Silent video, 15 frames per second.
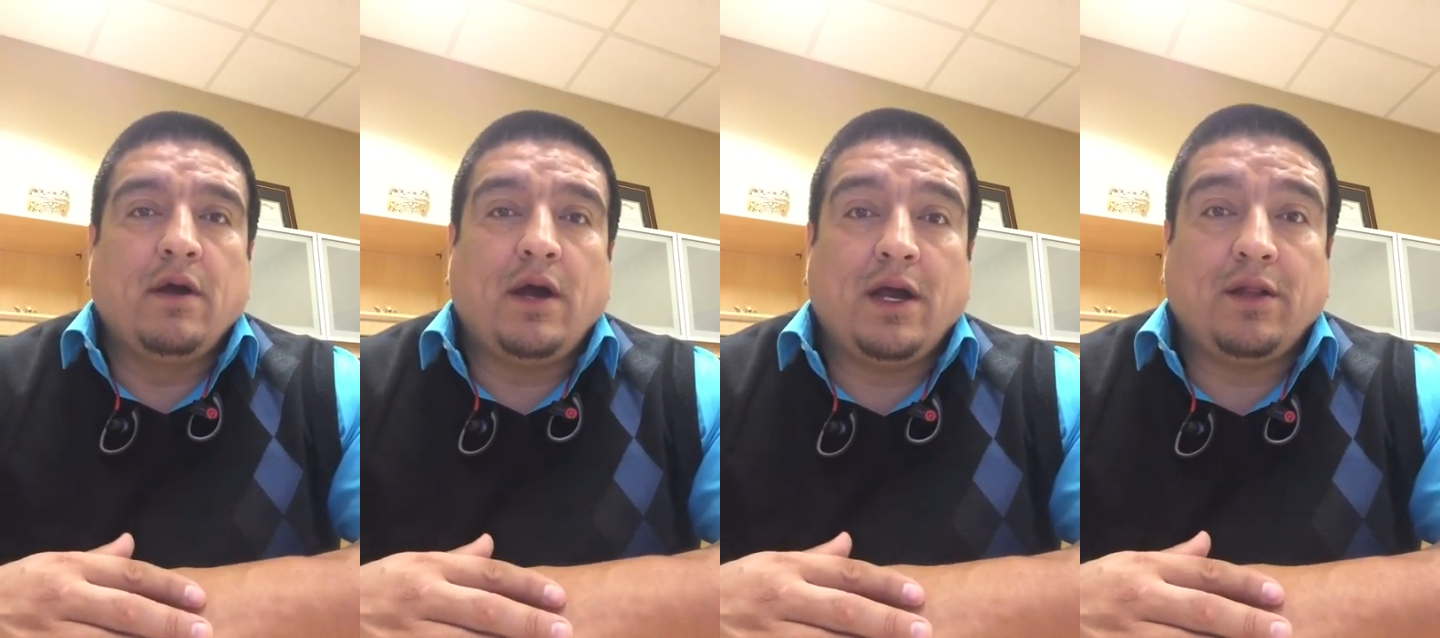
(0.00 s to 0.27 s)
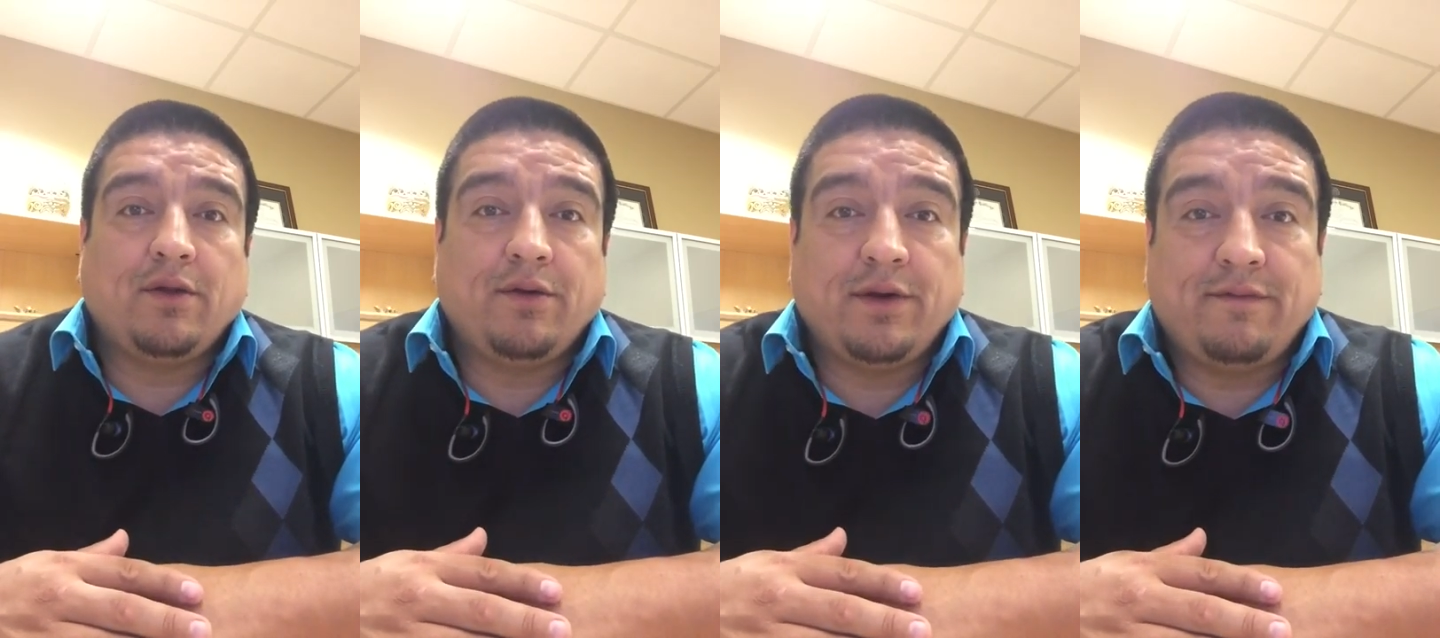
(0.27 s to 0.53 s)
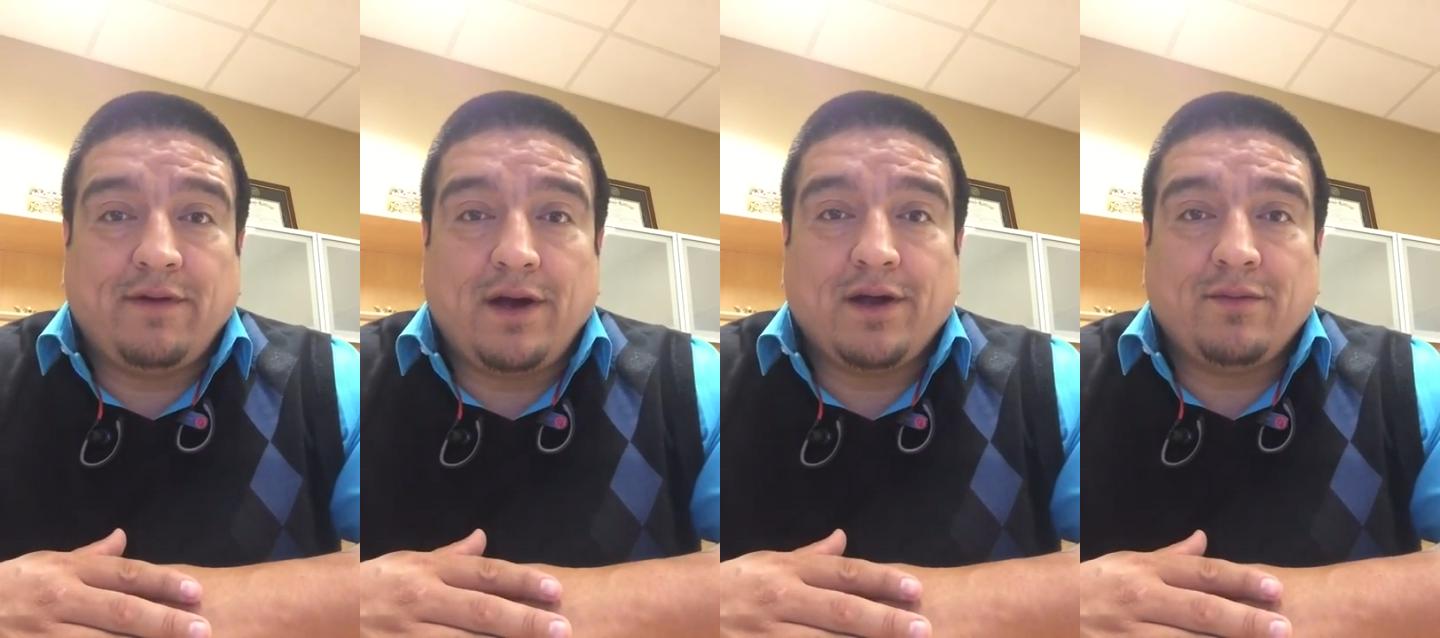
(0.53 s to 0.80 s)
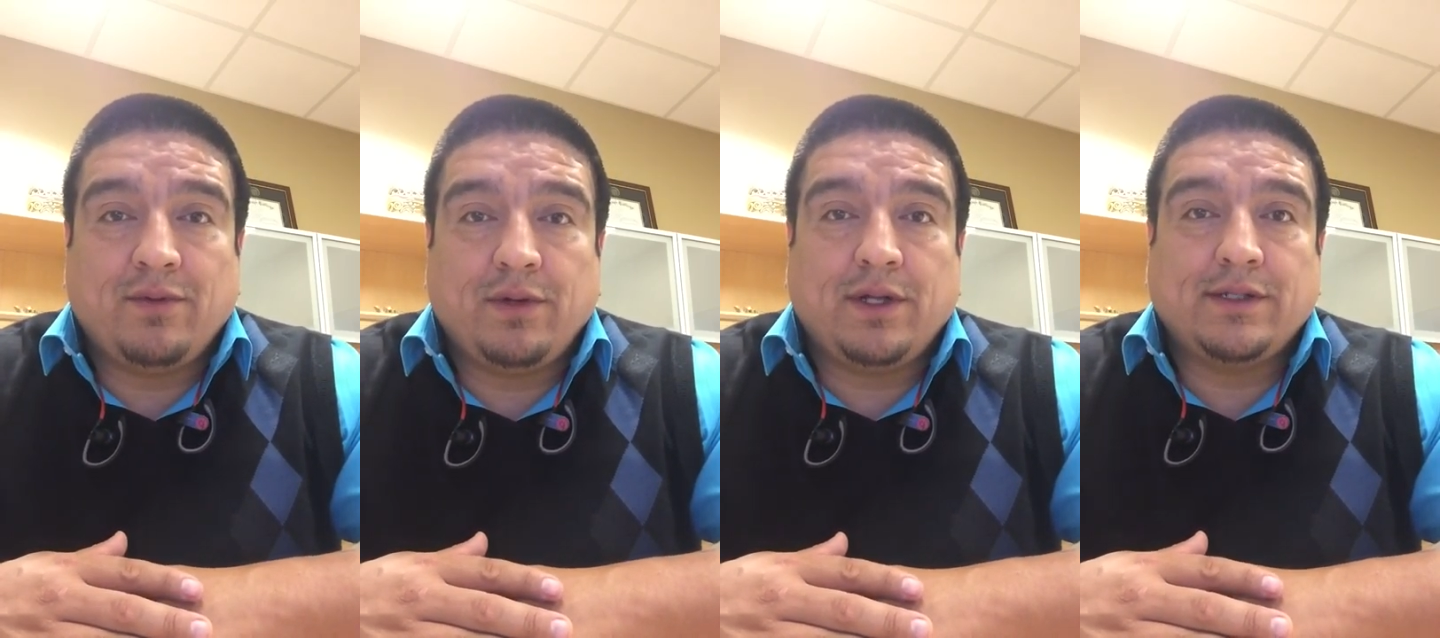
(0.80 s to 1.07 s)
I learned a
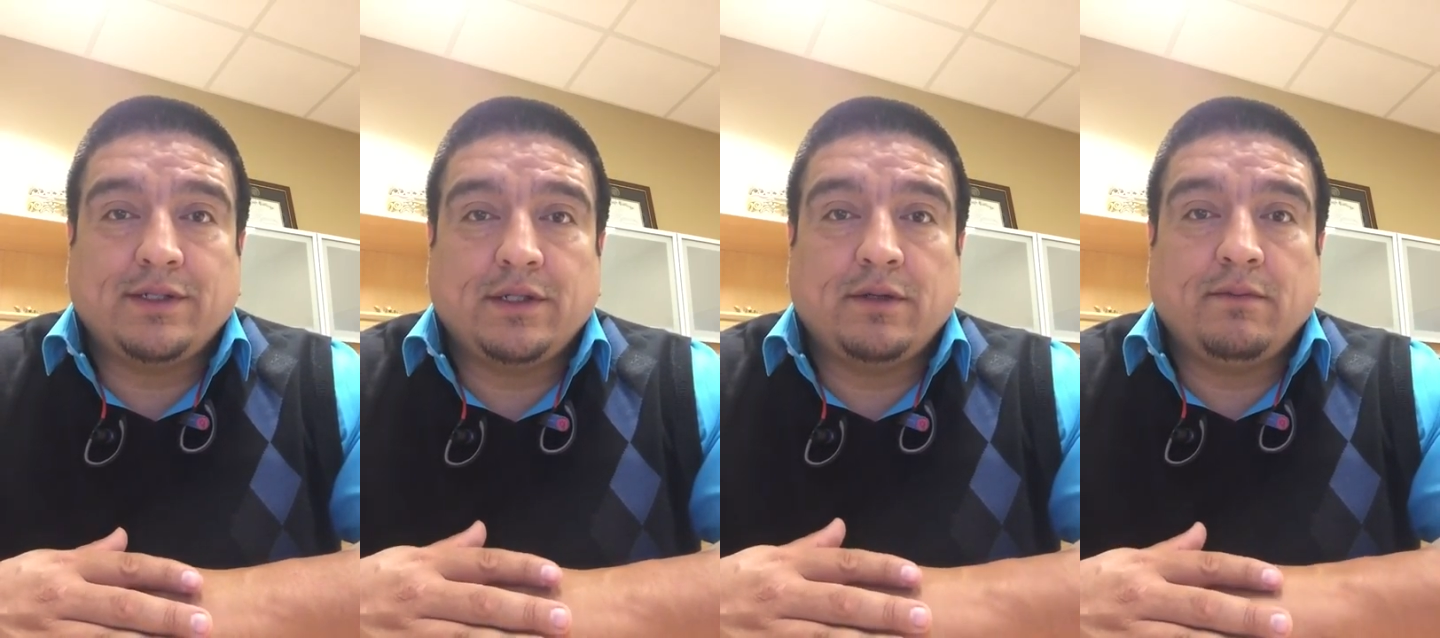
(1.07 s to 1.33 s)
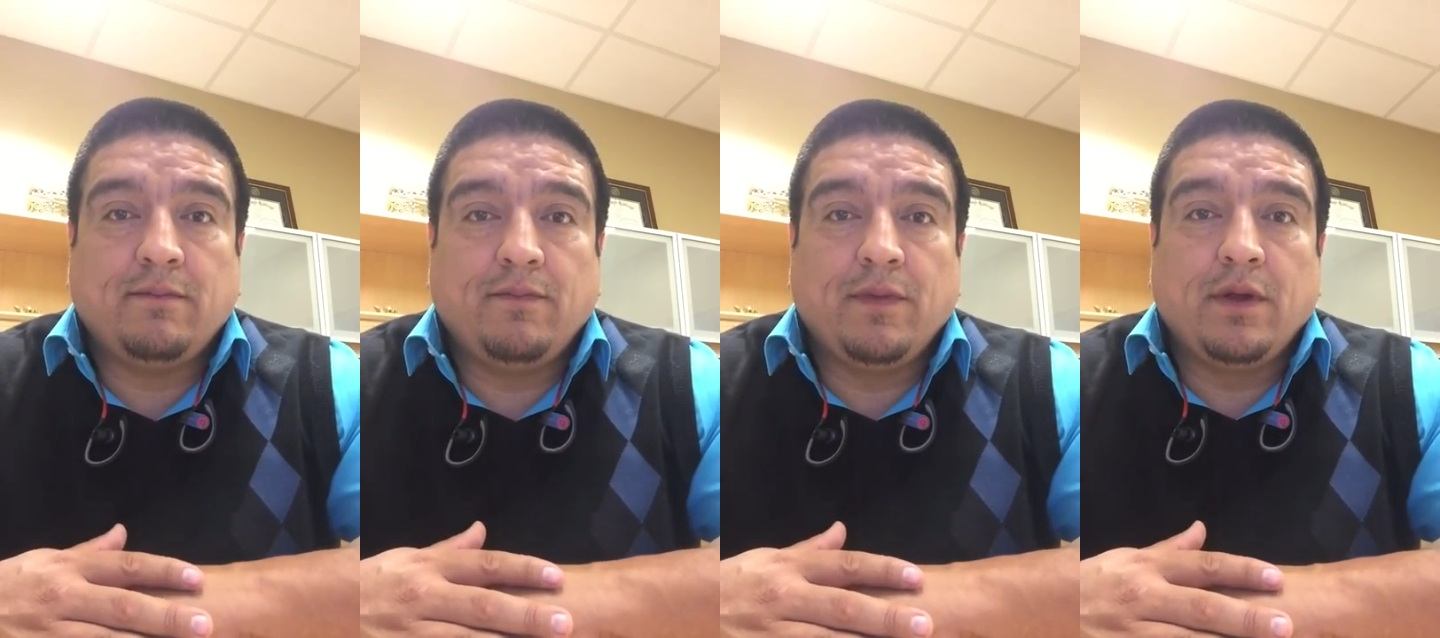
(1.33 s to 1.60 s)
valuable lesson.